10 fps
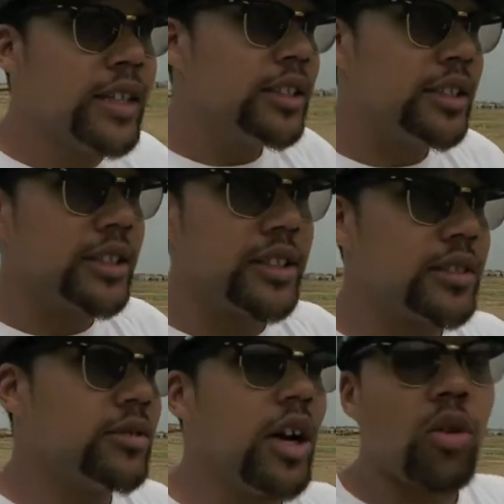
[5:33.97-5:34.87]
just
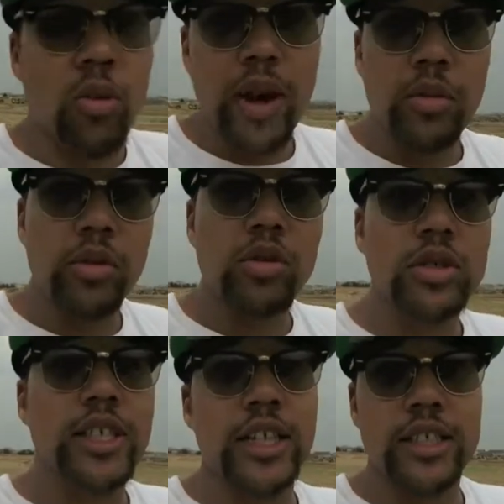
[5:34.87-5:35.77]
a ramble
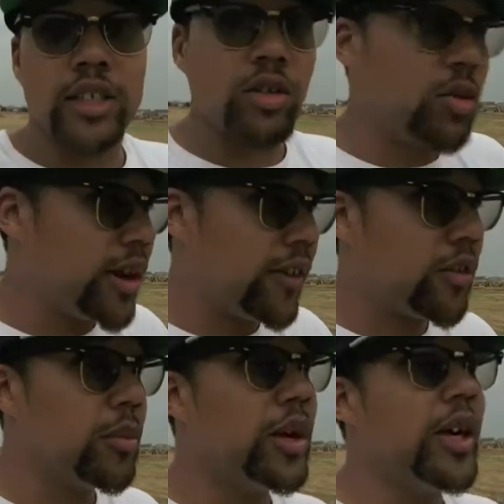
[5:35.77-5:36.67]
session or
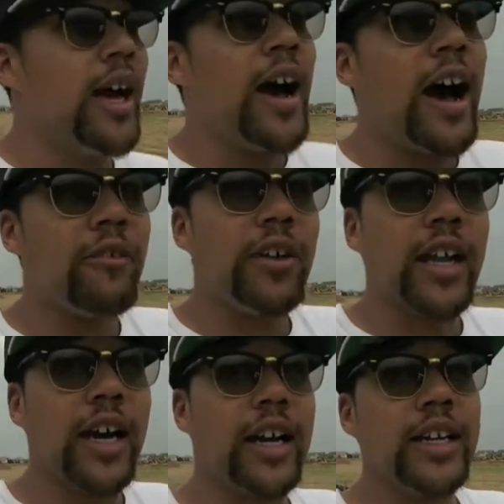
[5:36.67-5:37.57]
whatever, but I felt
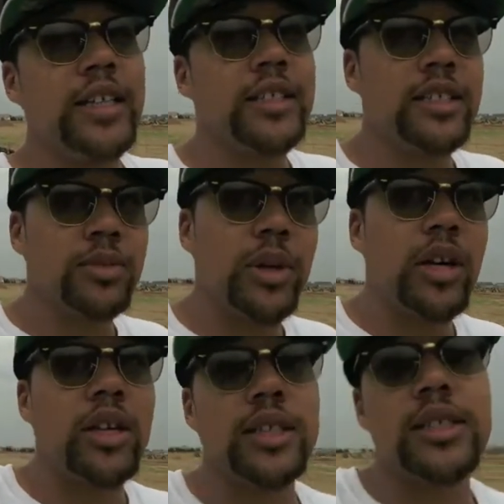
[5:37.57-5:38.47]
like I needed to speak
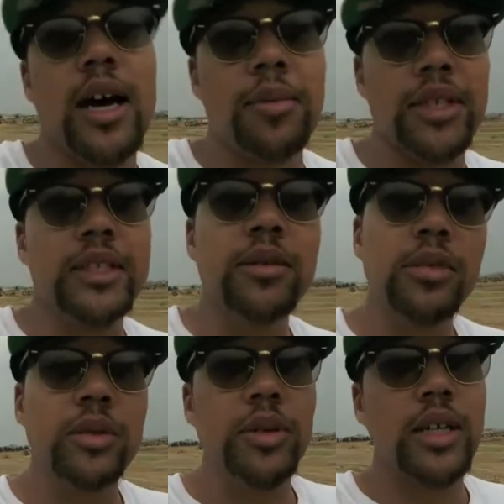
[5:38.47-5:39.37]
on this topic
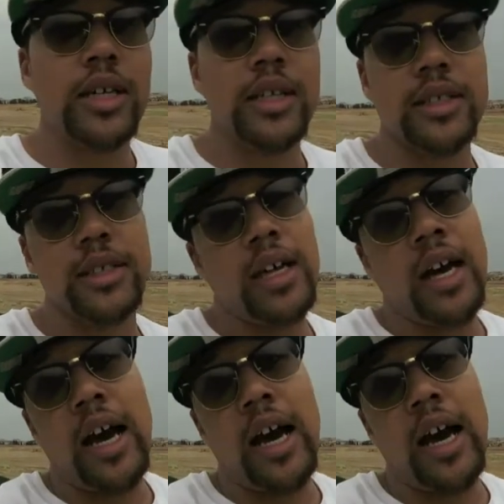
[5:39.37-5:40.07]
simply because